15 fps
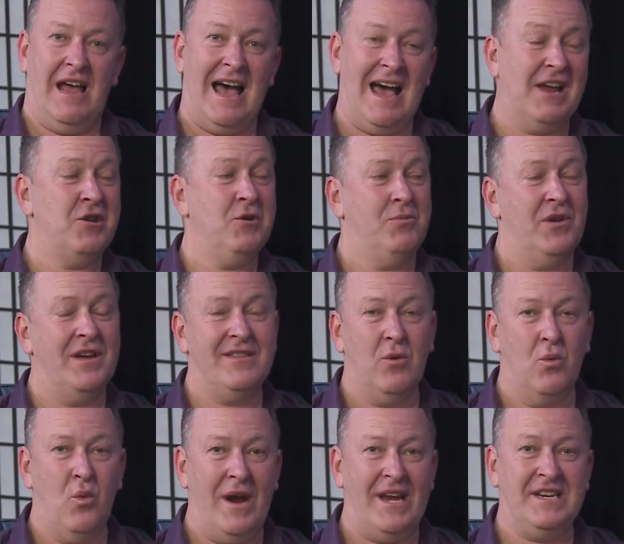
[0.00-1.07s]
arguably the
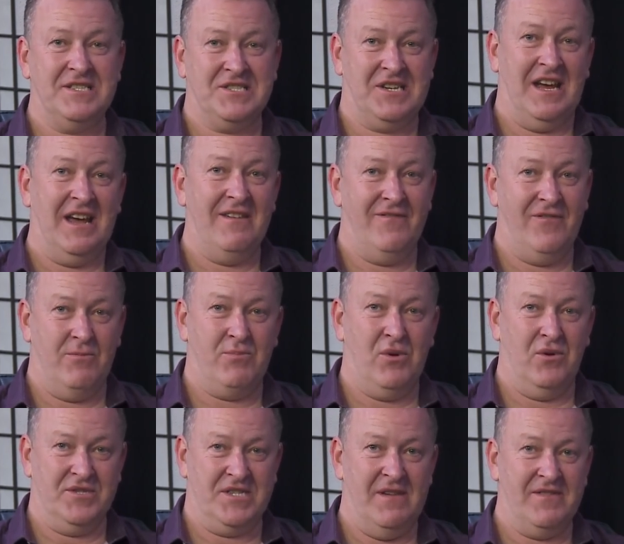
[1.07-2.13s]
wettest day
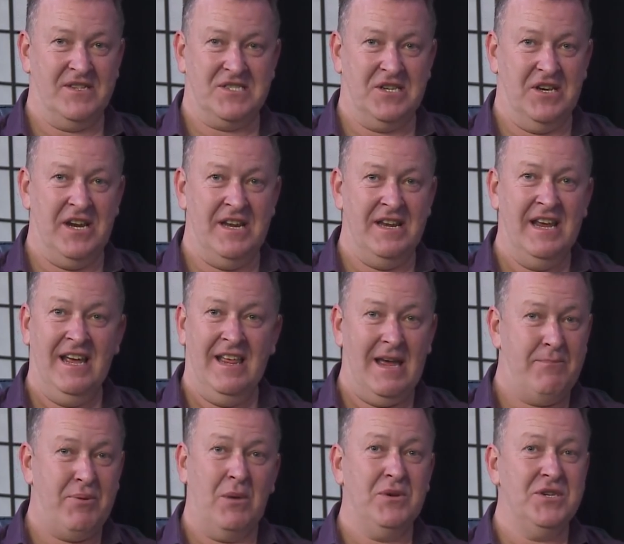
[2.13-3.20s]
football's ever seen.
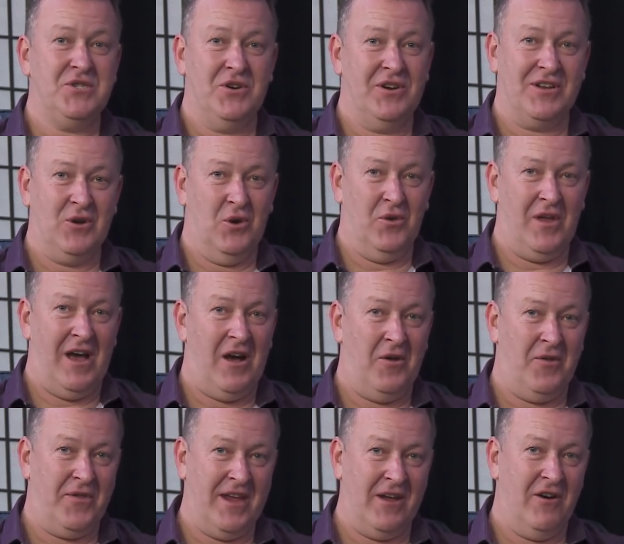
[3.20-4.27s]
They probably should have called the
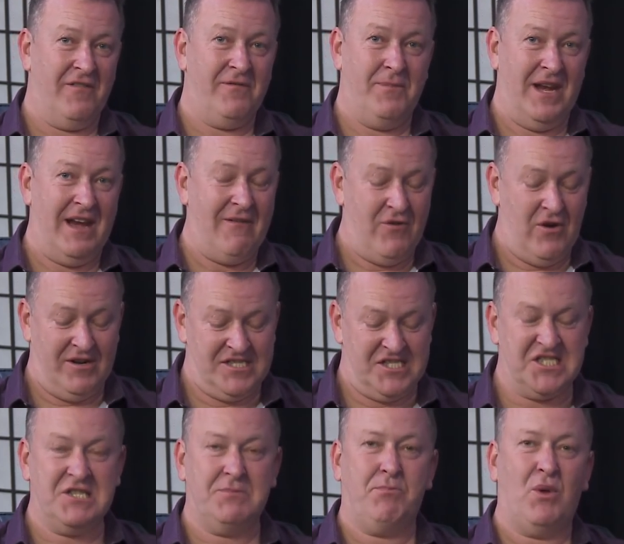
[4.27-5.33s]
whole thing off, but everyone
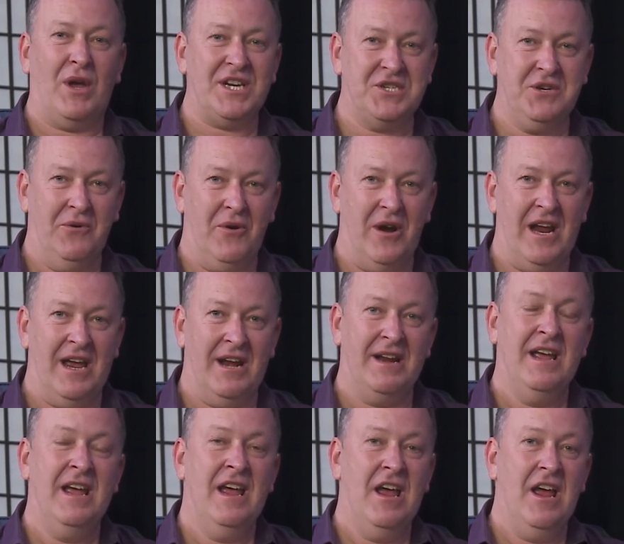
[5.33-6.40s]
splashed
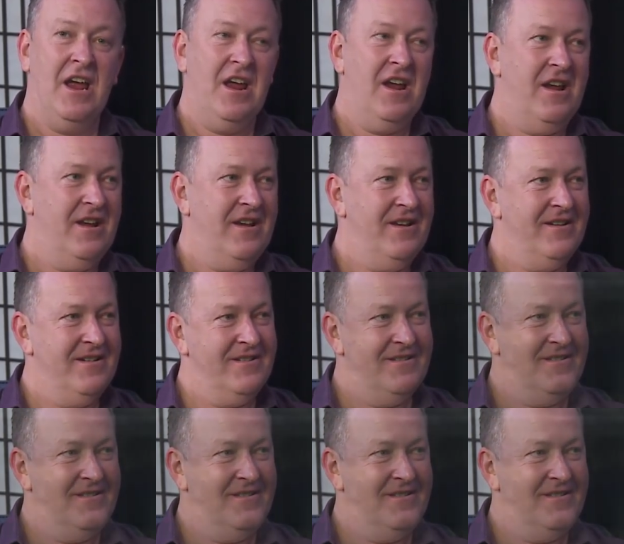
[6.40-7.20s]
around. What a soft